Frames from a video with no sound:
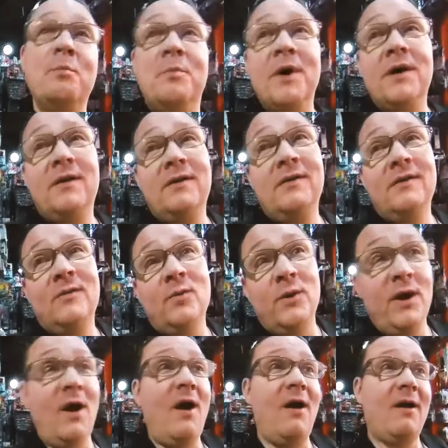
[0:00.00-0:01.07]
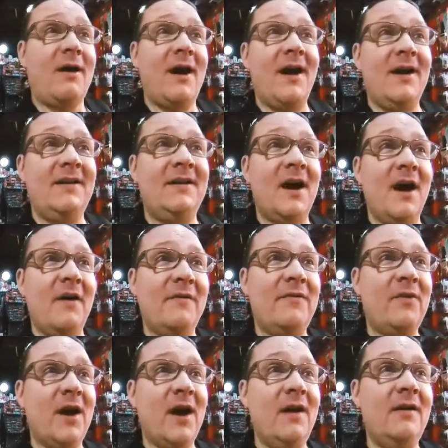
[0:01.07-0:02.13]
But we are kind of
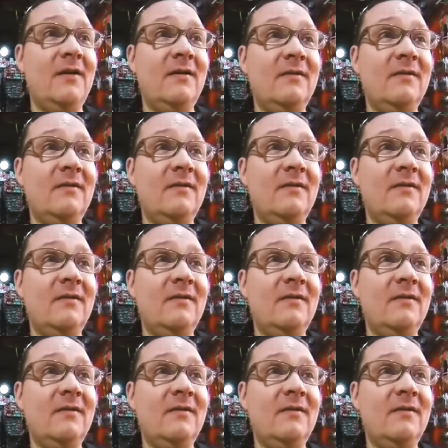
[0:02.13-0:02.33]
tough, right?